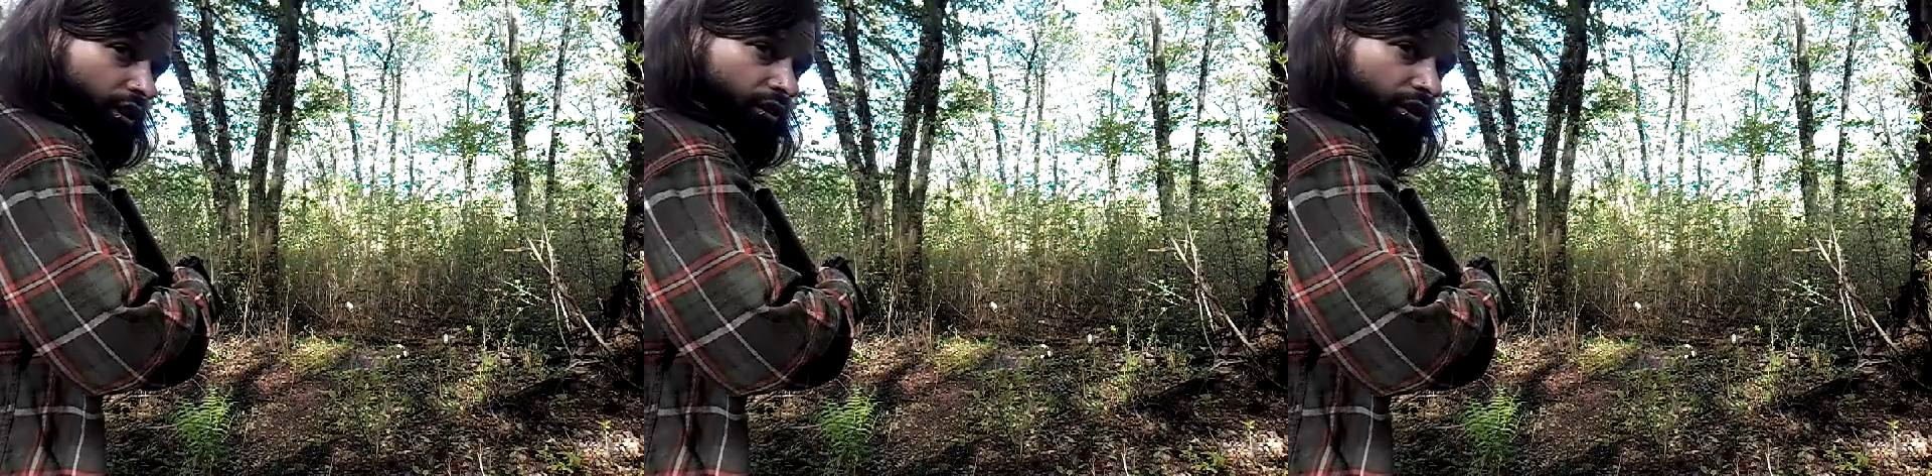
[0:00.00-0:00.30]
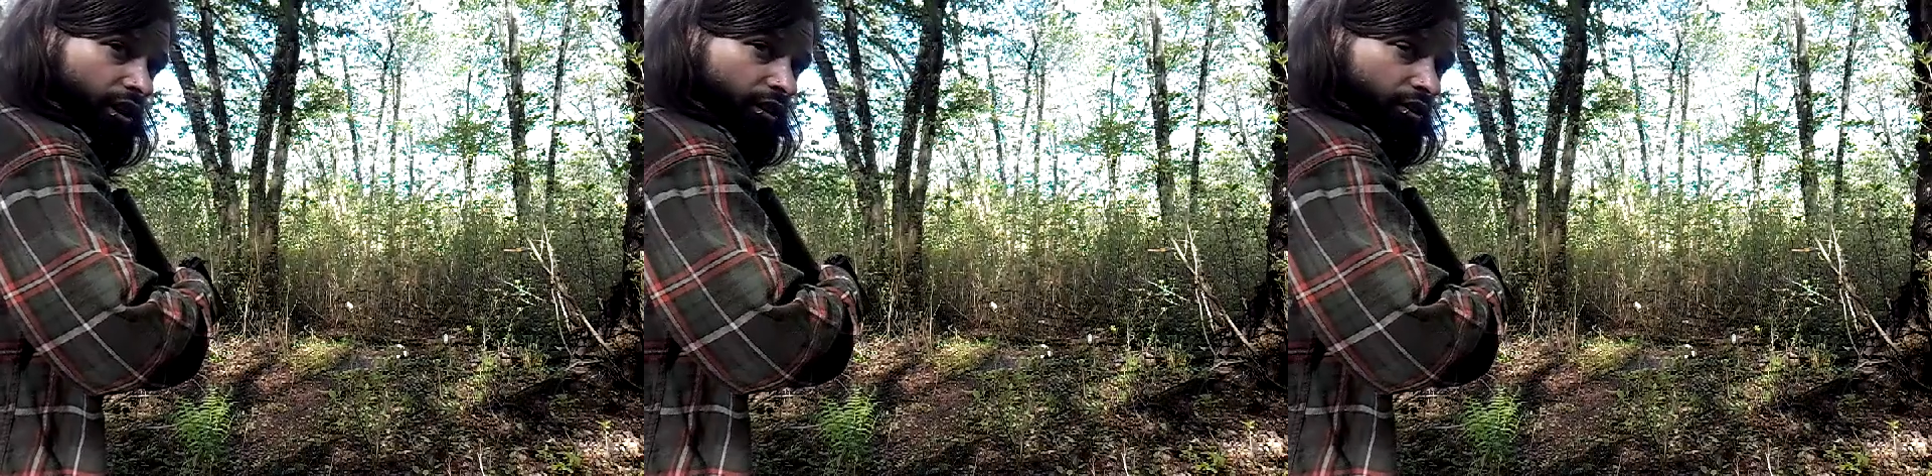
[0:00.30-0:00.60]
the
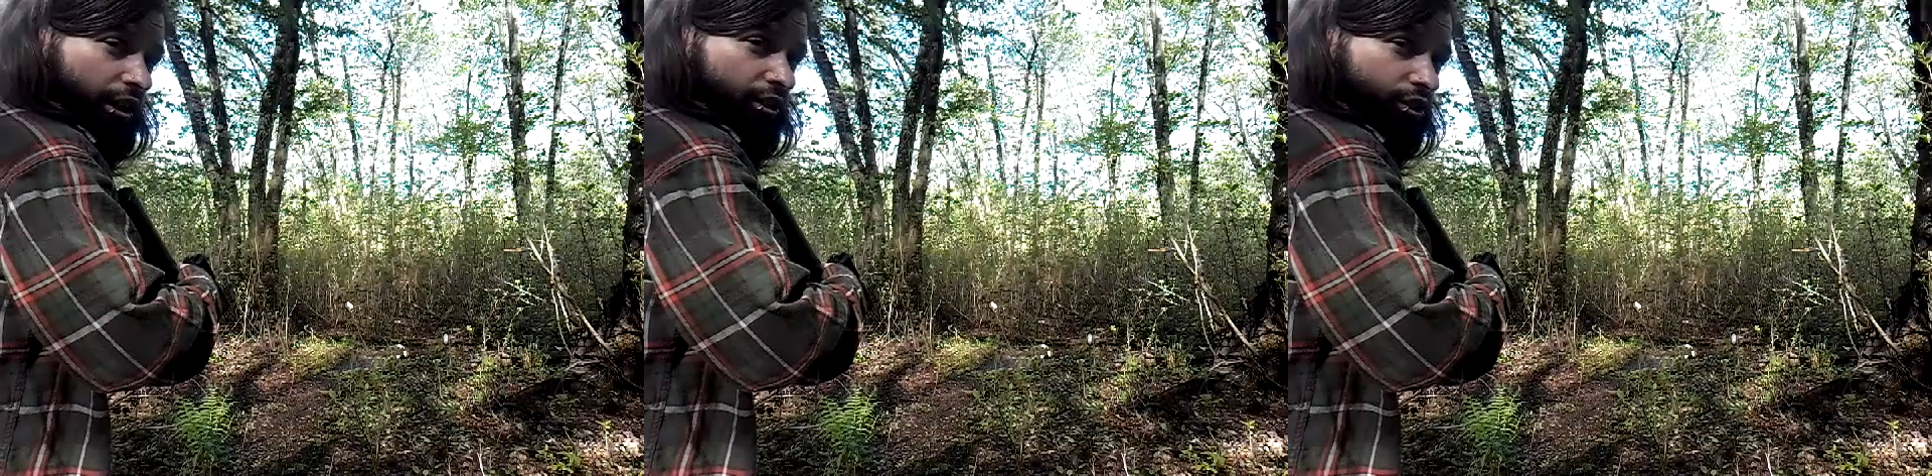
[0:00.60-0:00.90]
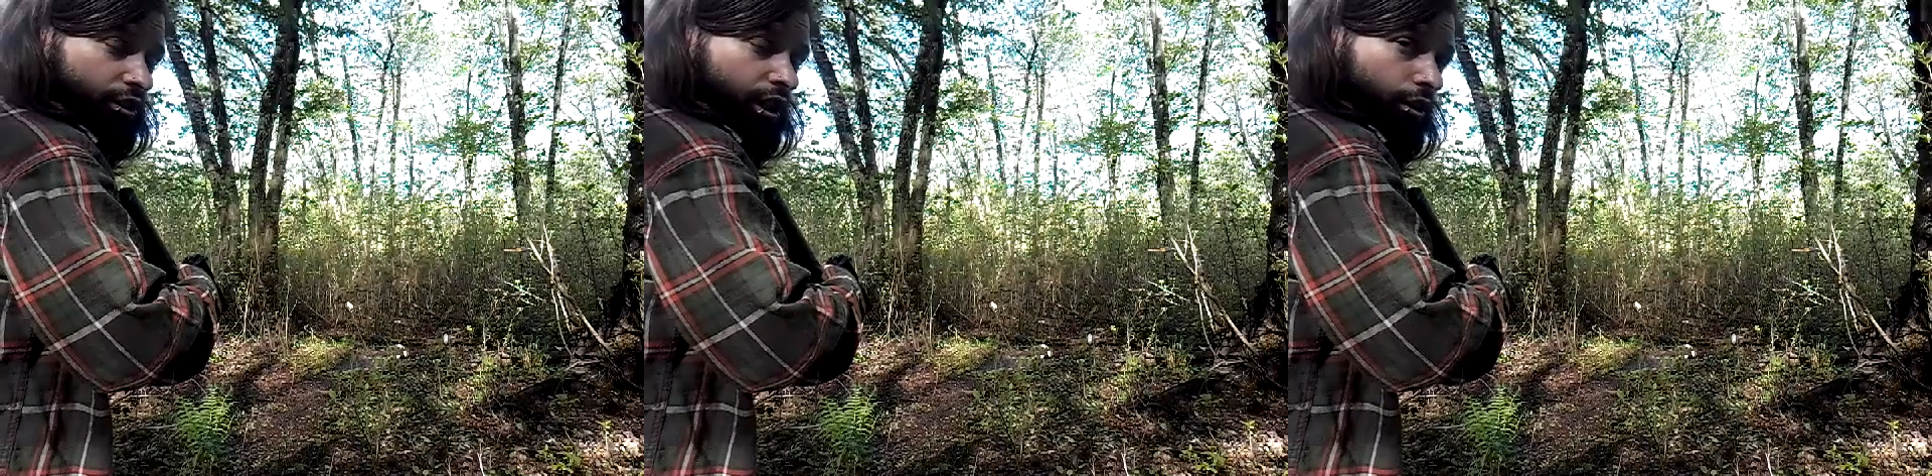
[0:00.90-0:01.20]
internet is
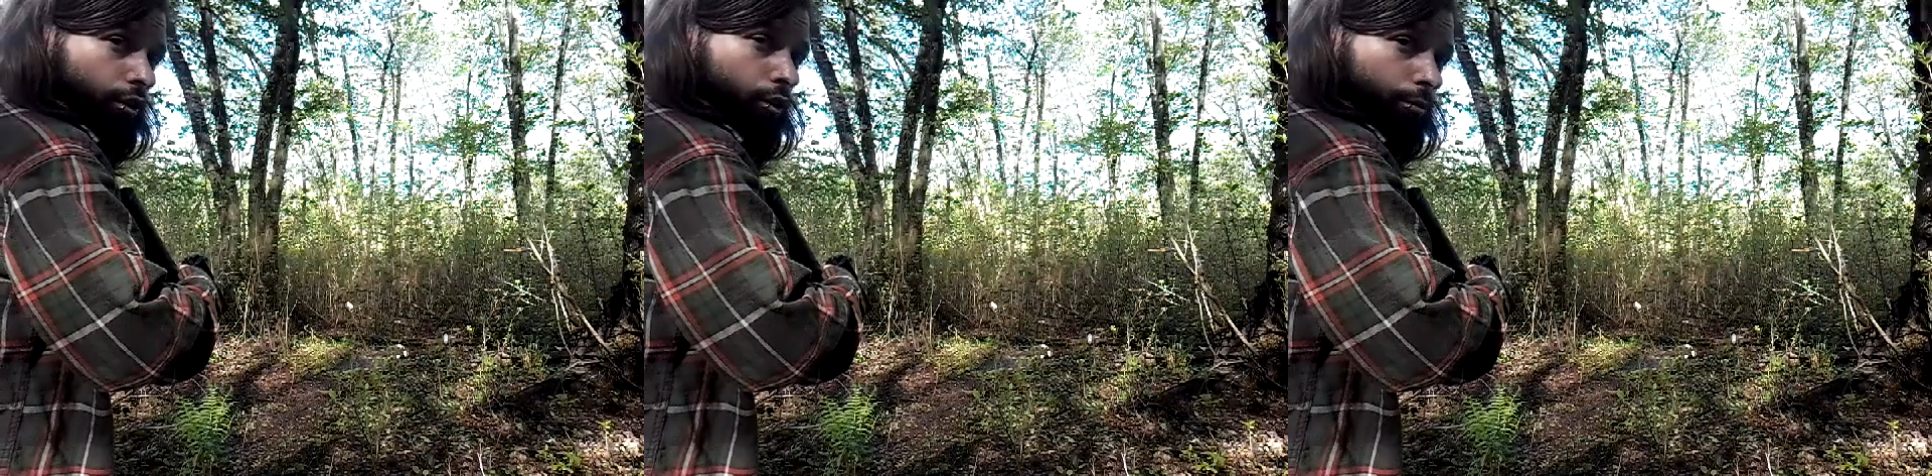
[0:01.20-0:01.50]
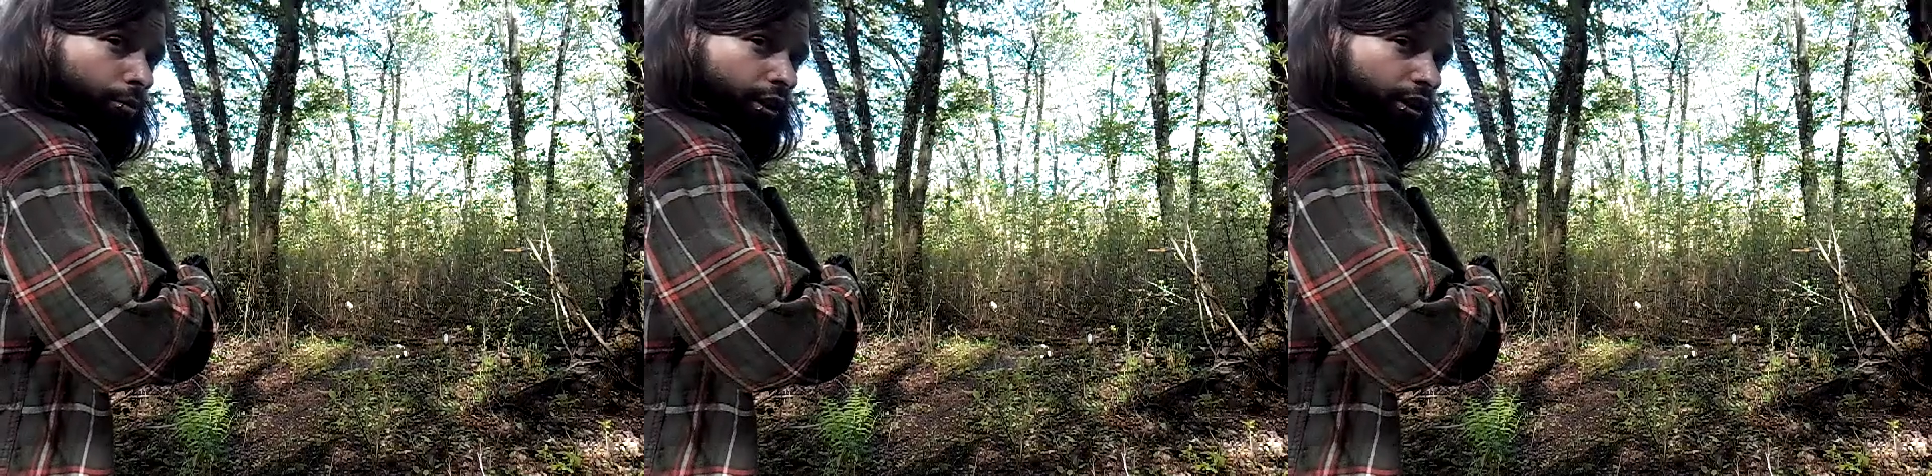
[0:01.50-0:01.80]
actually kind of
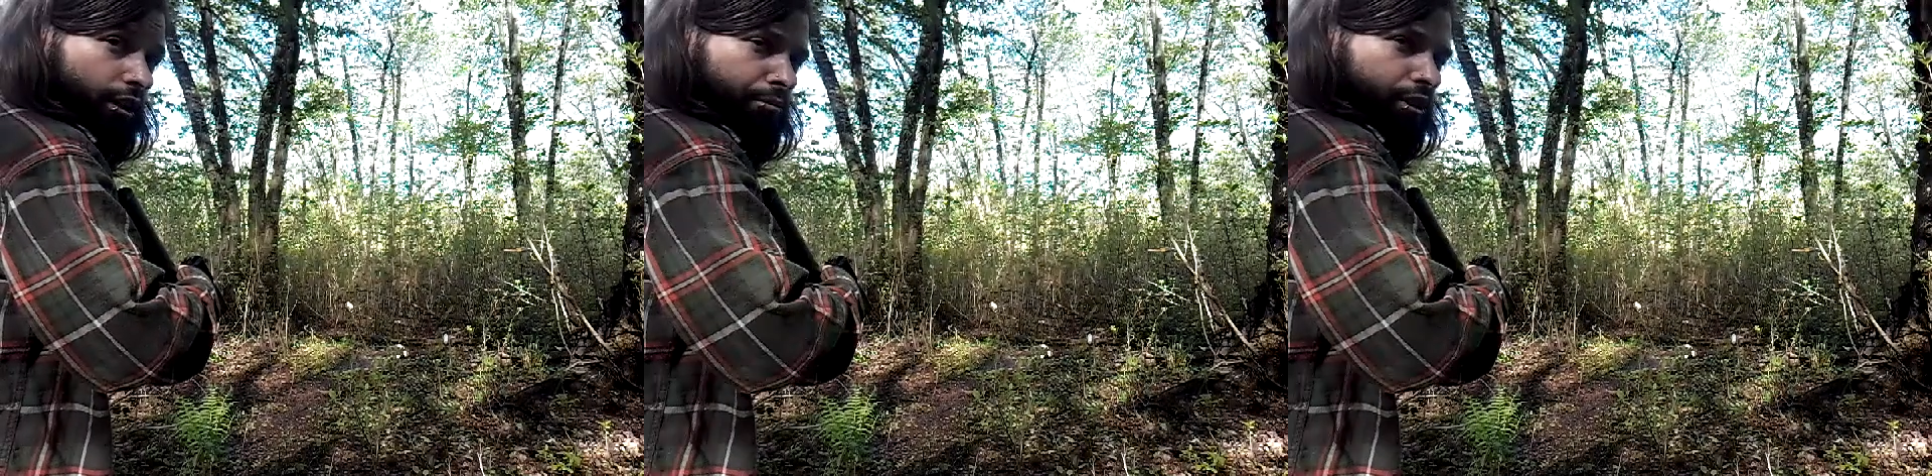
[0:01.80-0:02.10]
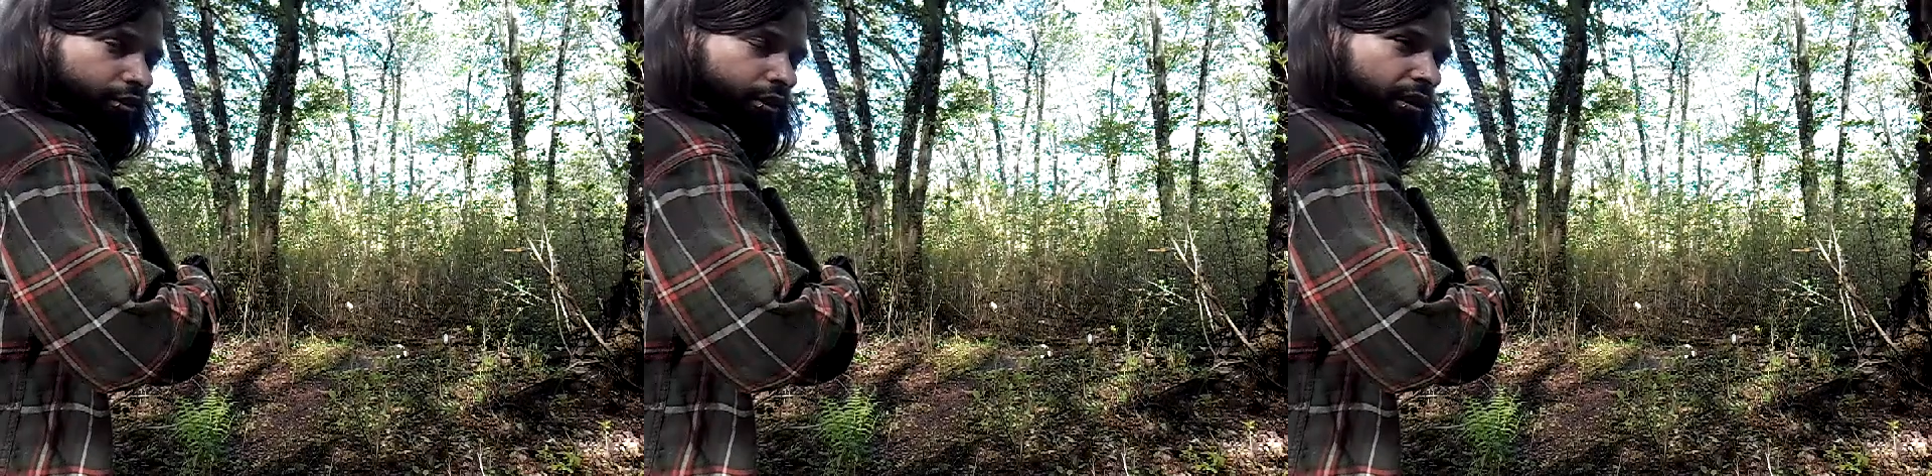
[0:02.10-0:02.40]
heartbreaking, but
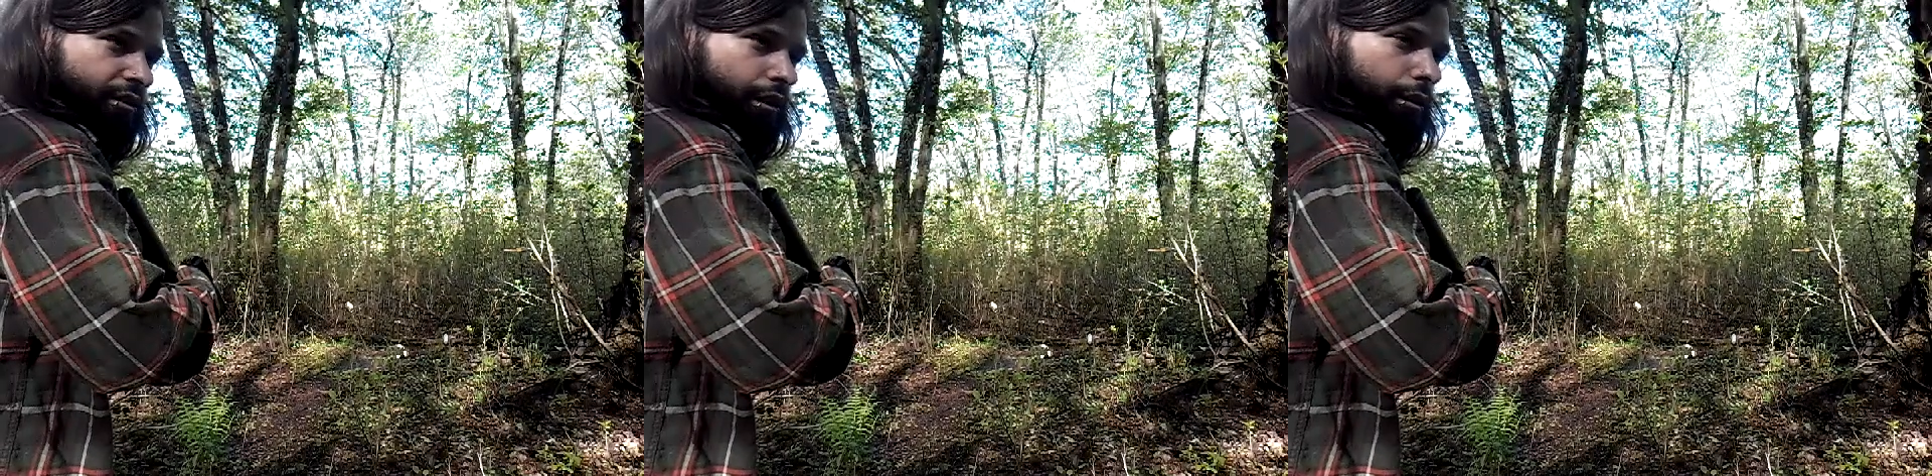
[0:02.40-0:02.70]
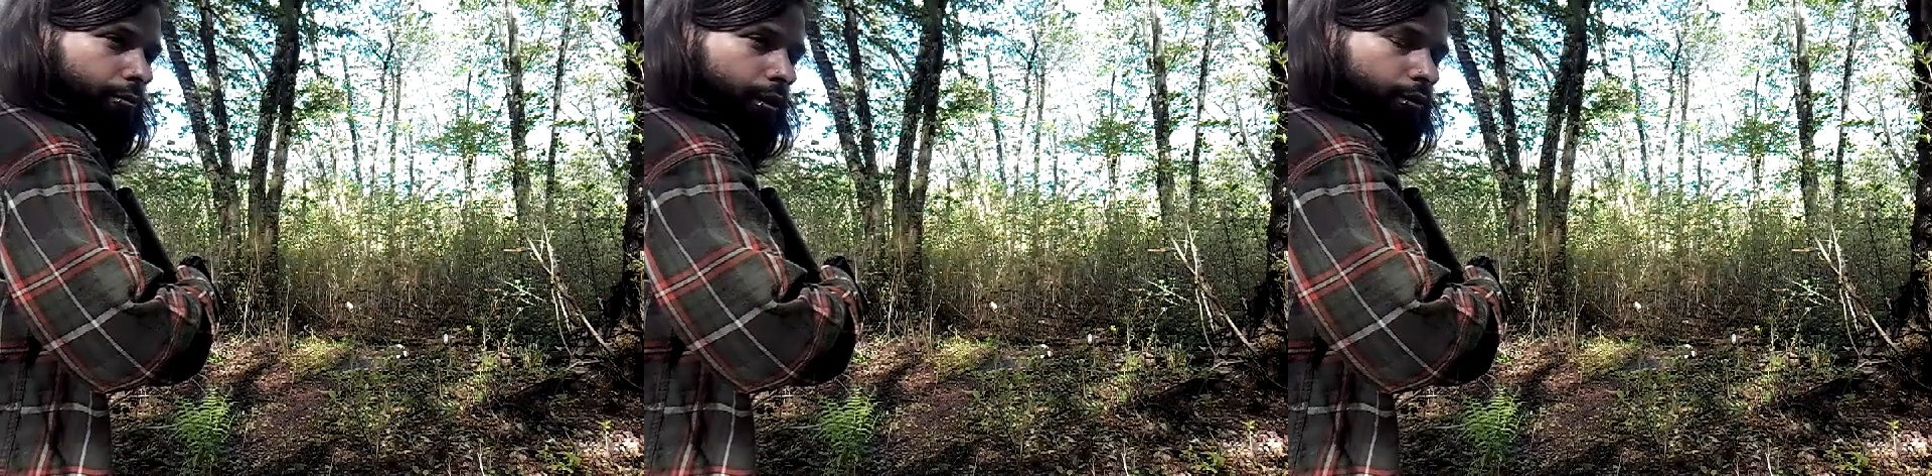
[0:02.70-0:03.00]
at the same
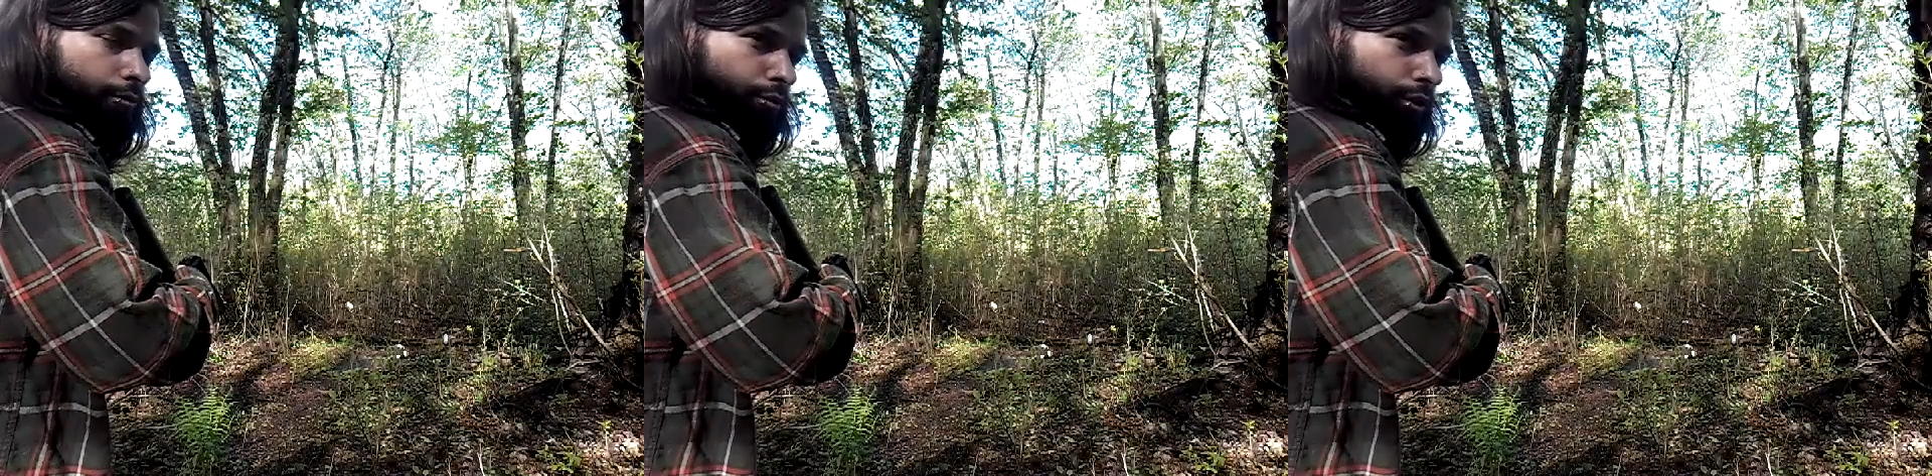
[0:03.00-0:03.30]
time, like,